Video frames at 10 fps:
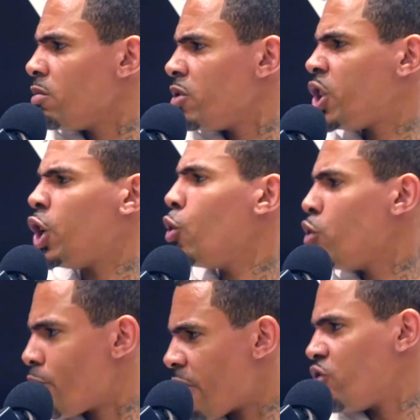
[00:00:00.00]
shit on
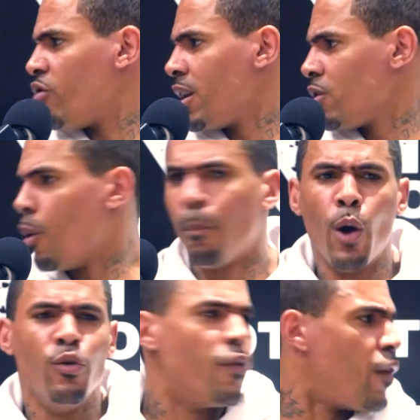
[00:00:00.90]
your brethren. You're
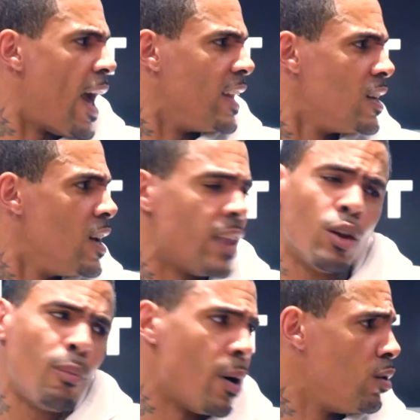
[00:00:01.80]
bona fide. They're
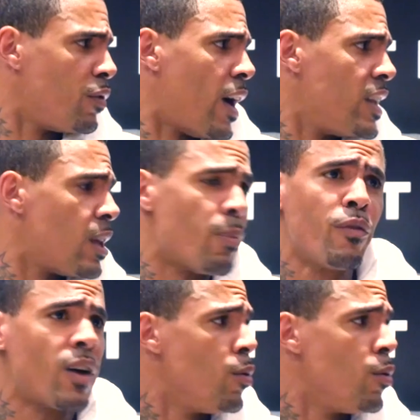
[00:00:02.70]
not bona fides. They both